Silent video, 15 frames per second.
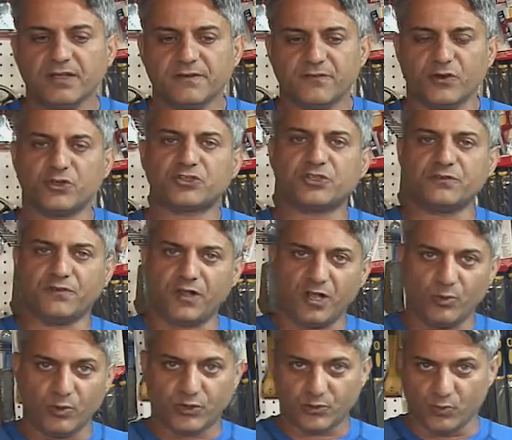First of
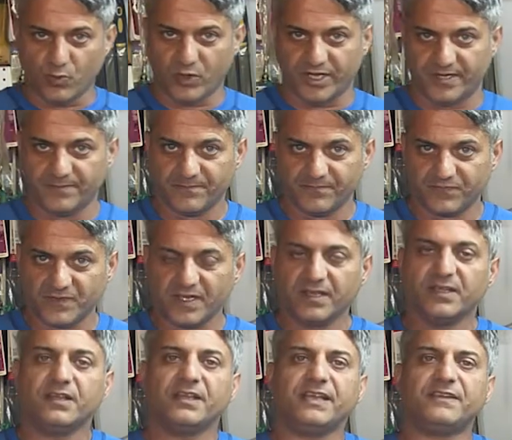all, with wood.
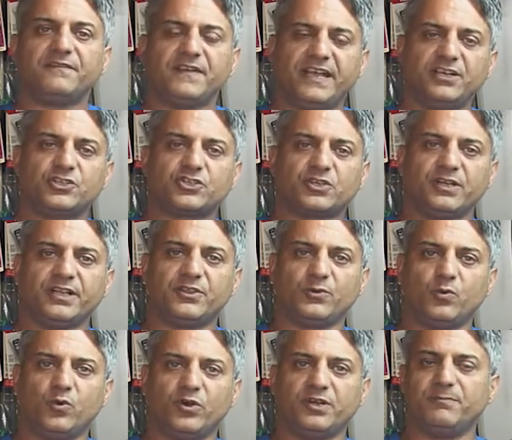Eventually, the
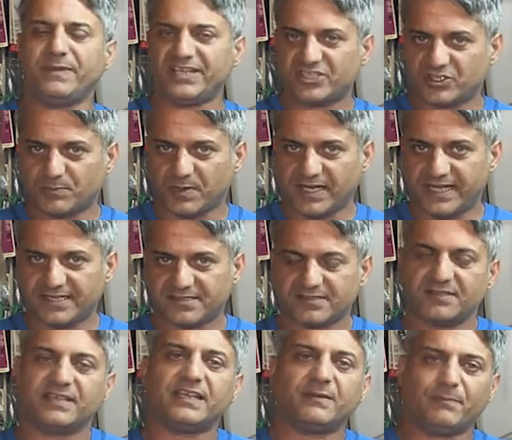wood may split,
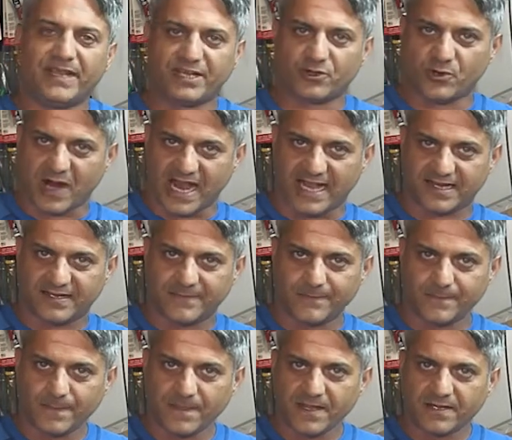it may crack.
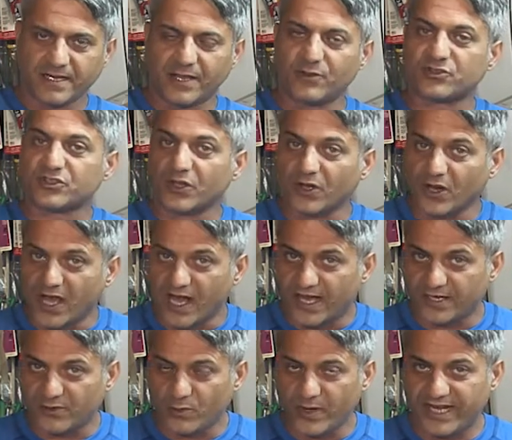Now, there's a
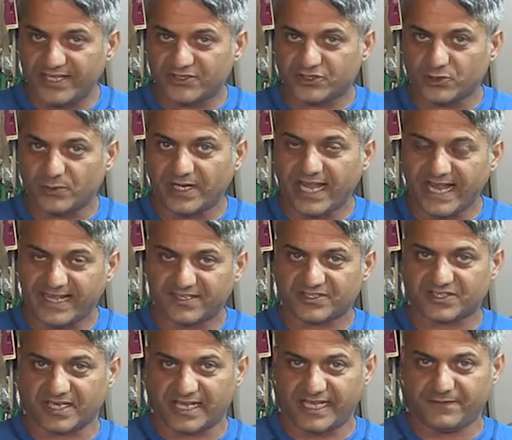lot of ways to enhance
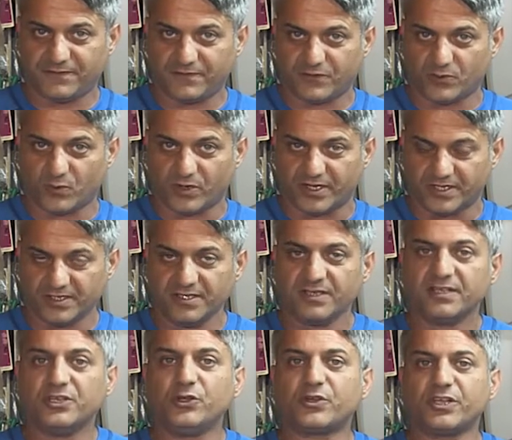the life of the wood.
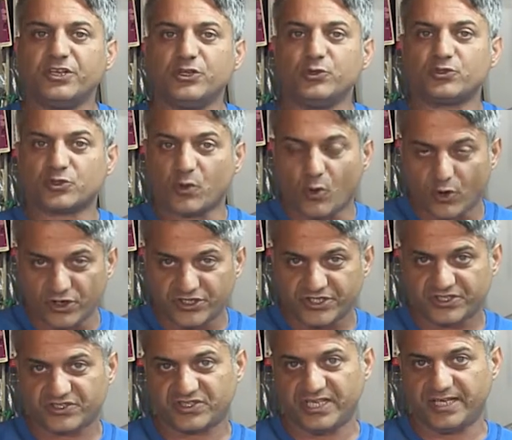You can use
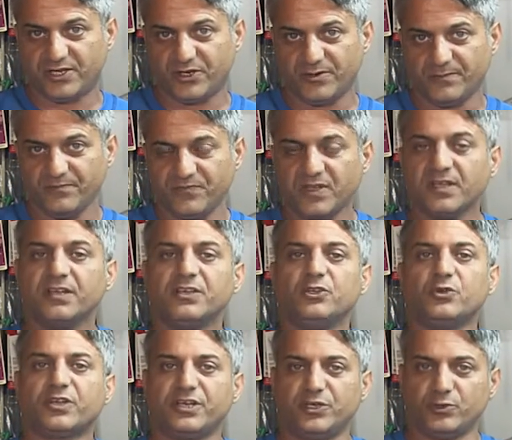gorgeous cedar.
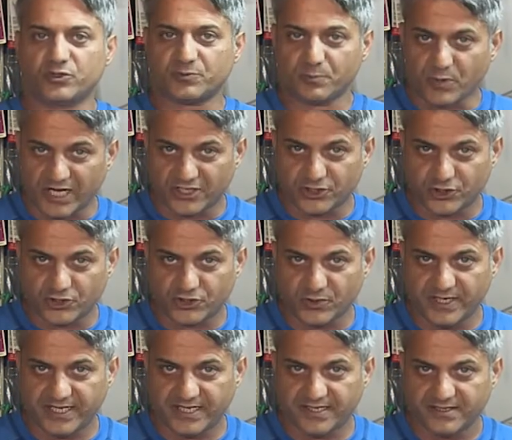You can use pressure
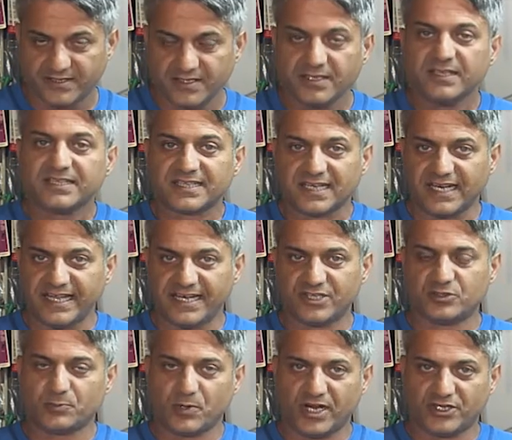treated. The
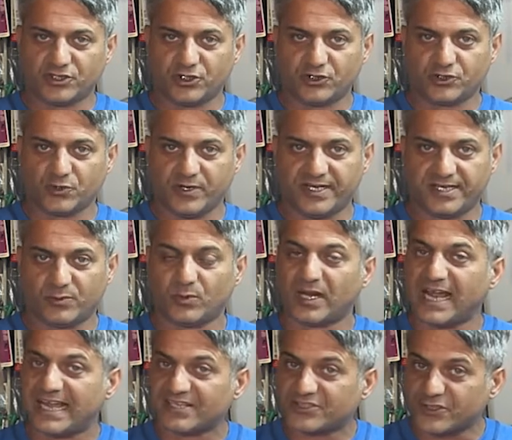latest pressure treated will
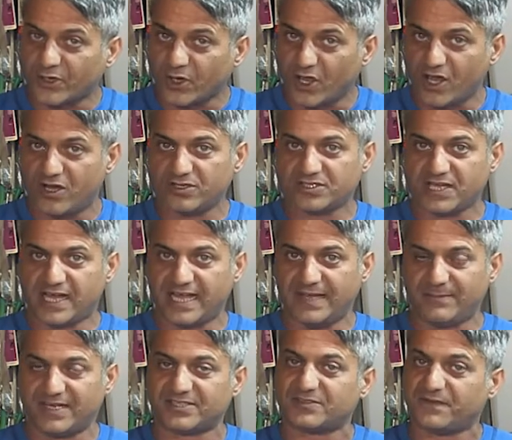last a long
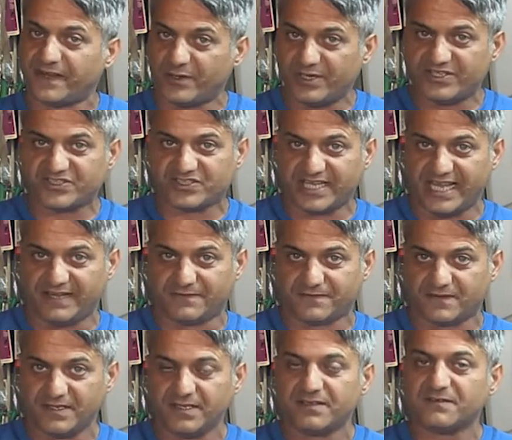time, and it's very
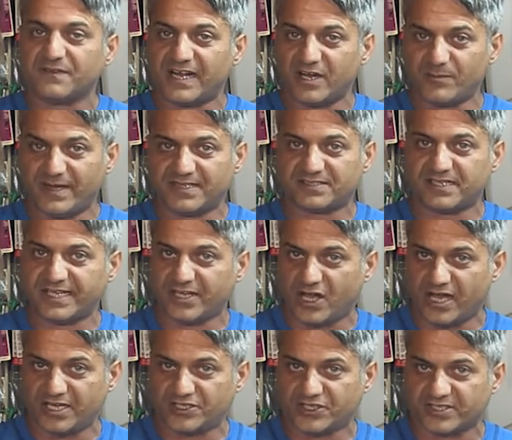safe, environmentally
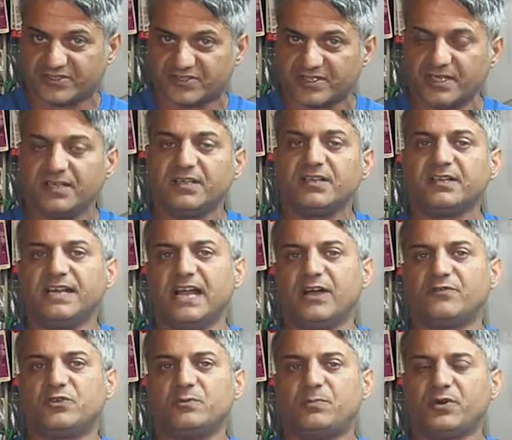conscious. Now,
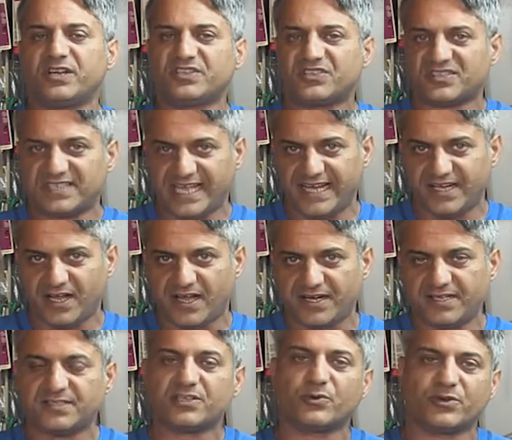if you put a stain on
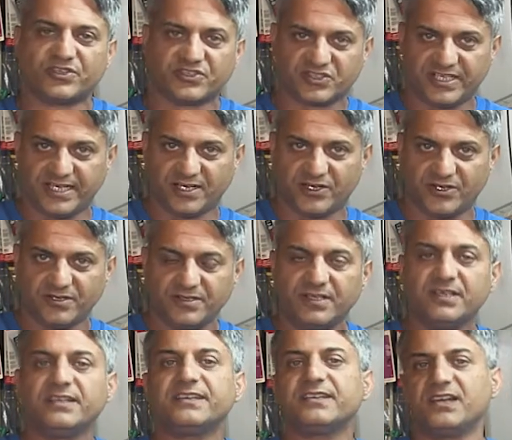it or a sealer,
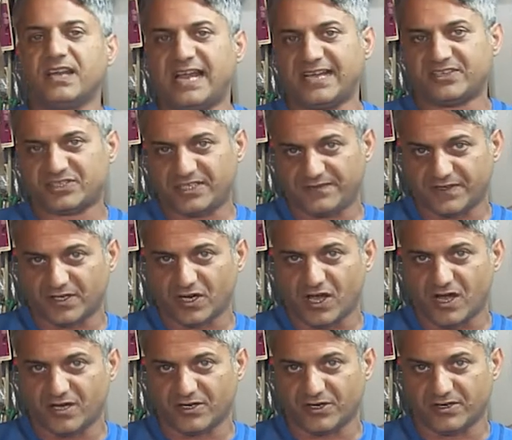it'll last even
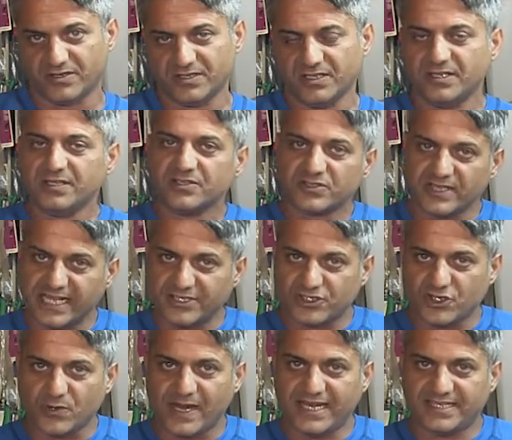longer. So
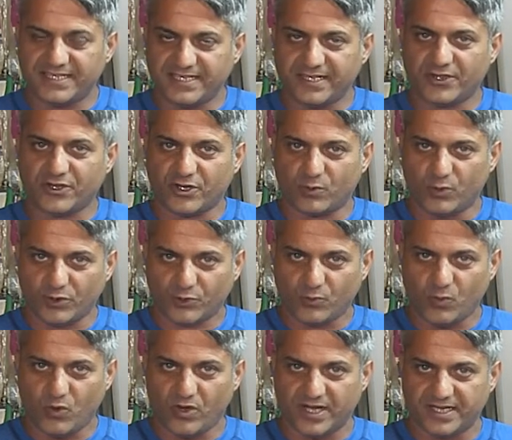that's your idea there with
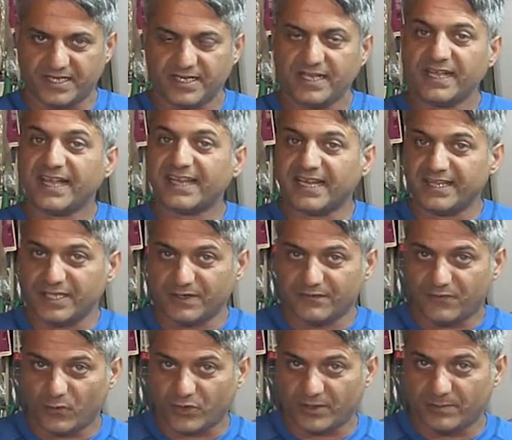wood, and on the
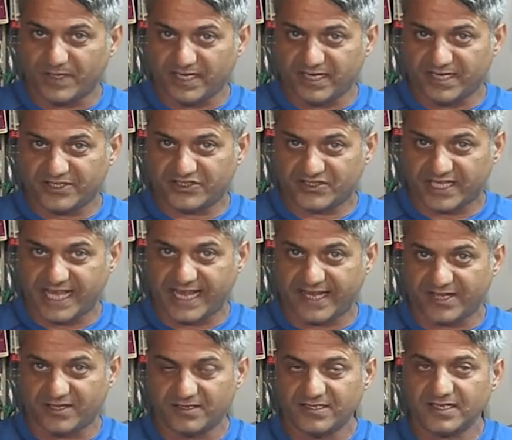affordability
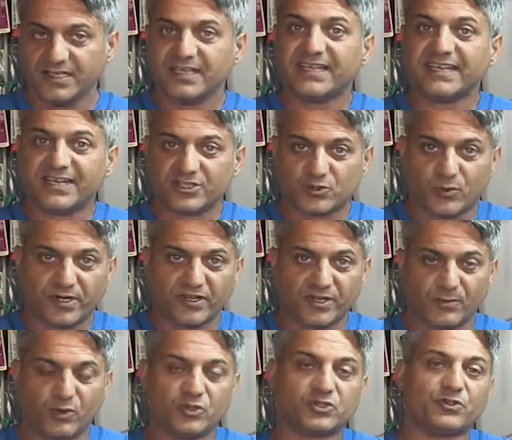scale, it is one of the
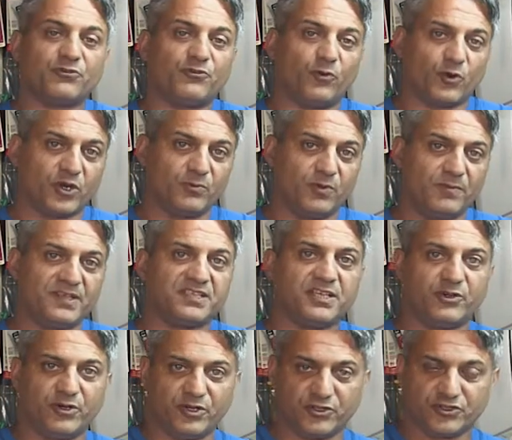most affordable
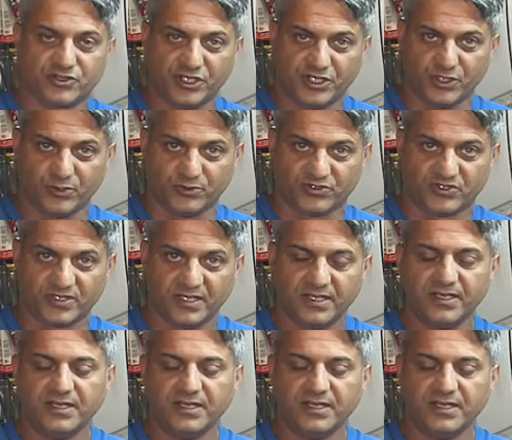materials to use.